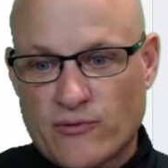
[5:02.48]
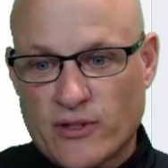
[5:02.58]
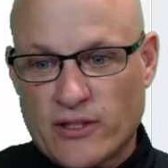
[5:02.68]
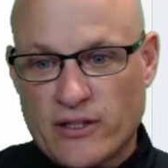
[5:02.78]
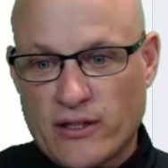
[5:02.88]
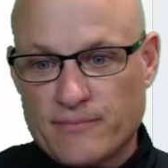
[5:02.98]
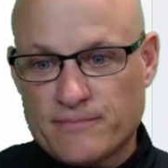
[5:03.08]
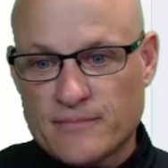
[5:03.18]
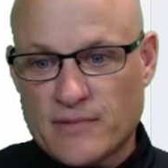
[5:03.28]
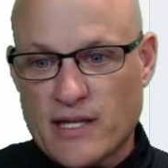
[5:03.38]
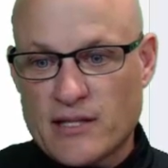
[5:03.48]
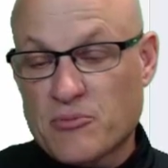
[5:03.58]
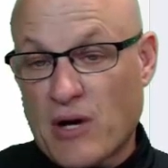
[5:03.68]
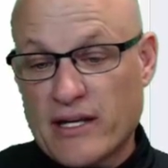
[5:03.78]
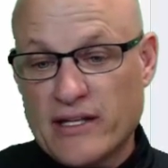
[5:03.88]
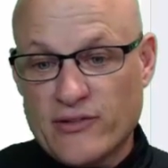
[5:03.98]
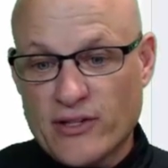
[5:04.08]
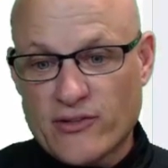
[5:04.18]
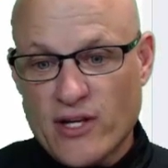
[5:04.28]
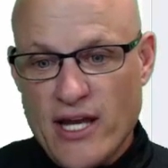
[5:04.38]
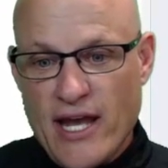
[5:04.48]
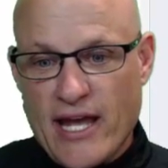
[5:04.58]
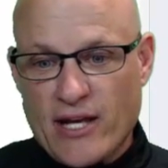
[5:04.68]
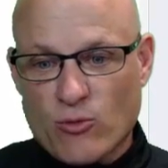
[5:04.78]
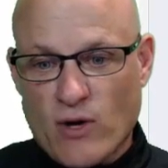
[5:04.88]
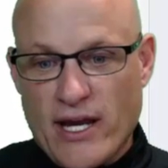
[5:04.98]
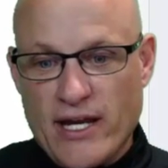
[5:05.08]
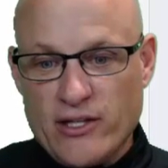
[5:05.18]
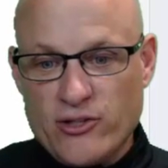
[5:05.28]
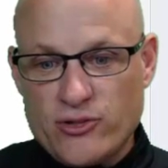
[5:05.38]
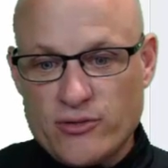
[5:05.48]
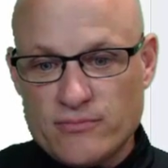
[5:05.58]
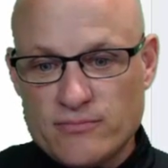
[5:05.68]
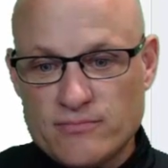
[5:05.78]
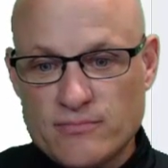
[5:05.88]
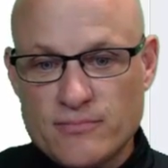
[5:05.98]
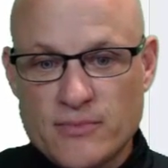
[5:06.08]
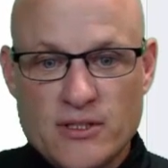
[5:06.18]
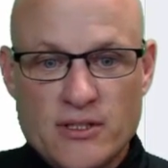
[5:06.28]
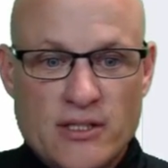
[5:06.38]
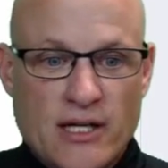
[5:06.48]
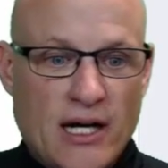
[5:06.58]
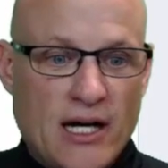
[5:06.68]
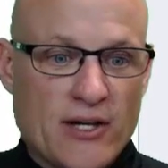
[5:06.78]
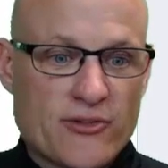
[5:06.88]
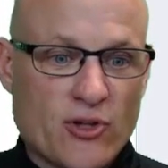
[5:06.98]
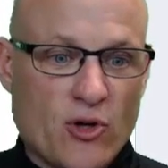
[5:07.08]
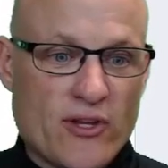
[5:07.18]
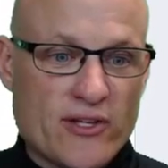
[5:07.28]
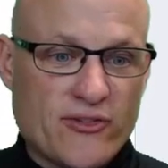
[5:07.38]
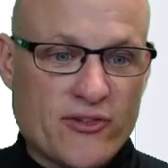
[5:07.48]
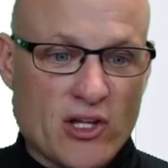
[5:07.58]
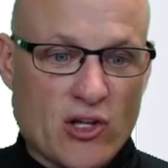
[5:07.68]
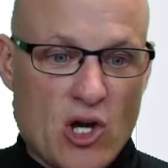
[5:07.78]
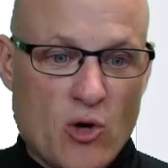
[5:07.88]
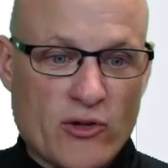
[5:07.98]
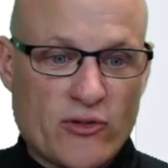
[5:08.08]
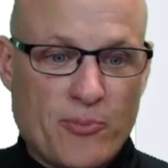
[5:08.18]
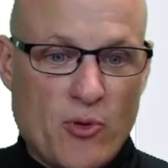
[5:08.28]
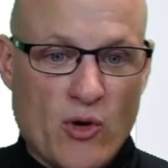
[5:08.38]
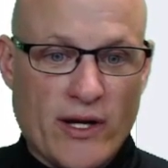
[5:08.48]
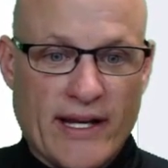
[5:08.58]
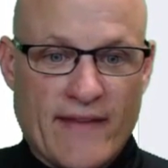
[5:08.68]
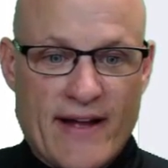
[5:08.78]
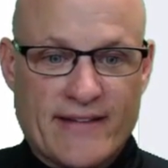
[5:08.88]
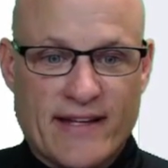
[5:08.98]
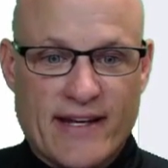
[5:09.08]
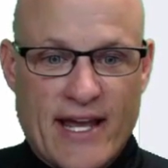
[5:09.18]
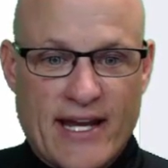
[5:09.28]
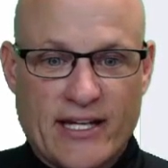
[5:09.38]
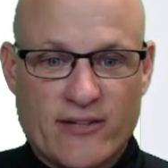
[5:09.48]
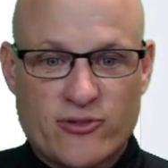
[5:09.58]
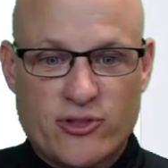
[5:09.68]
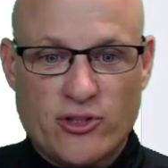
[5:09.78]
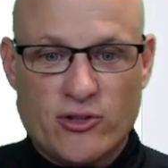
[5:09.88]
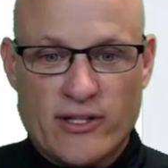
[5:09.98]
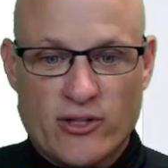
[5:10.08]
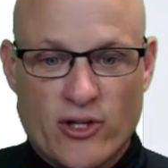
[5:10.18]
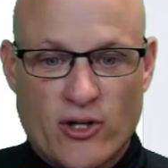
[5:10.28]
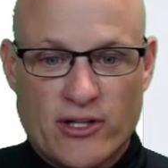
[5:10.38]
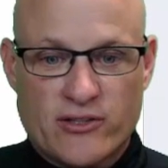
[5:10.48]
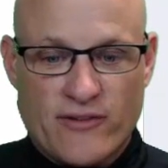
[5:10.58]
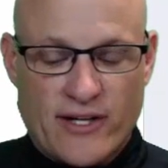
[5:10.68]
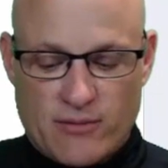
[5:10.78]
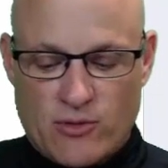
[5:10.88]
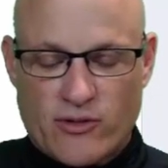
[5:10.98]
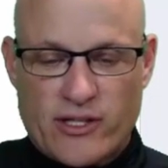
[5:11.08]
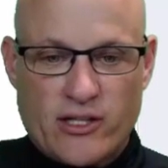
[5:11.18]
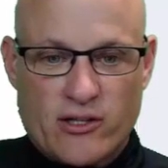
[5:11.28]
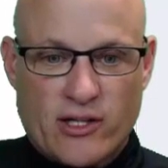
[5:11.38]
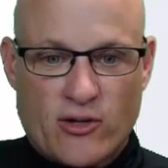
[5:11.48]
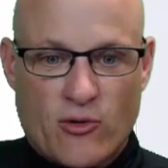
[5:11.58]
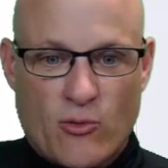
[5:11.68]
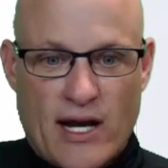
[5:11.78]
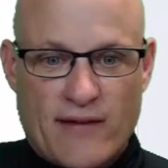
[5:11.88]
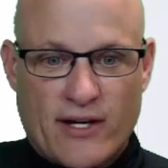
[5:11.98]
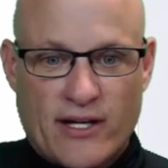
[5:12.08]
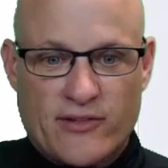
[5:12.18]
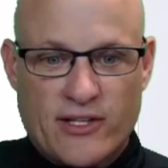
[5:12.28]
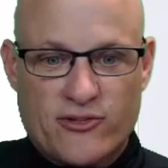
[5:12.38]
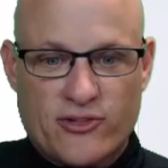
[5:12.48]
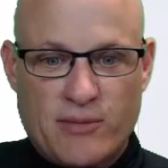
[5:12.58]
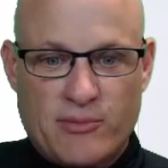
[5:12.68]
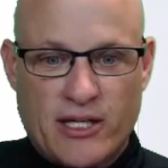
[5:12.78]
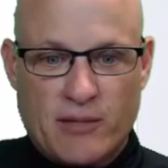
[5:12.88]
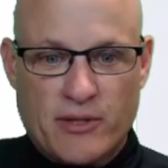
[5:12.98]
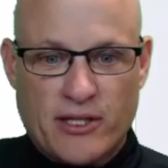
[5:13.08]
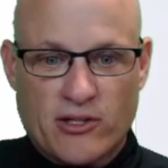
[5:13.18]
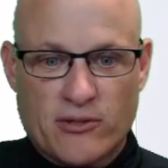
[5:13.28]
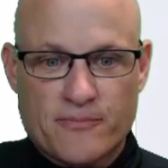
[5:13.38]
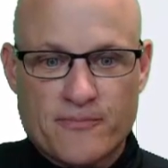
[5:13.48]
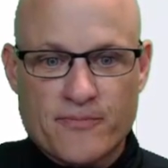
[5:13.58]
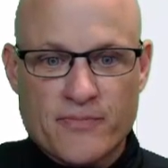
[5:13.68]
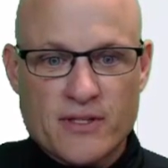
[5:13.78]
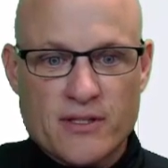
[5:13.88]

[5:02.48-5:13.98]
to infinity. It's probably easiest. And range, uh, so this is the lowest point, and that's at negative 2. And you'll notice if I come over here and go to the y values, they just keep getting bigger